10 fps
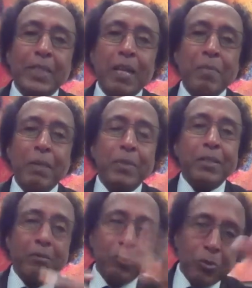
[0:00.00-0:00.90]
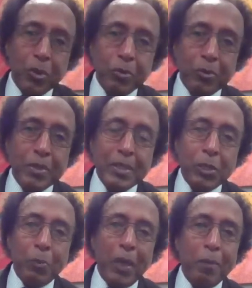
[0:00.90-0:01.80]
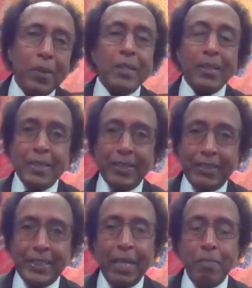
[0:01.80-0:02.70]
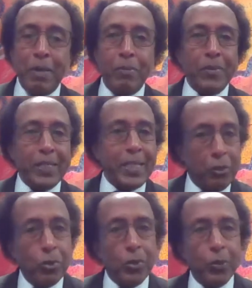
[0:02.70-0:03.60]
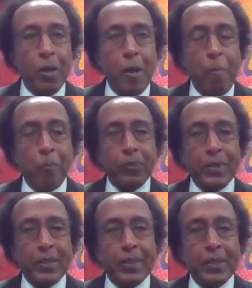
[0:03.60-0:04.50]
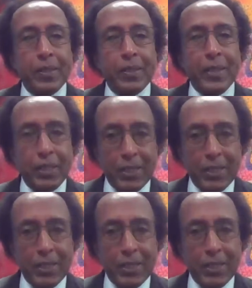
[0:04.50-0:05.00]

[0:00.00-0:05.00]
came up and wrote his paper and it just came up overnight. No, there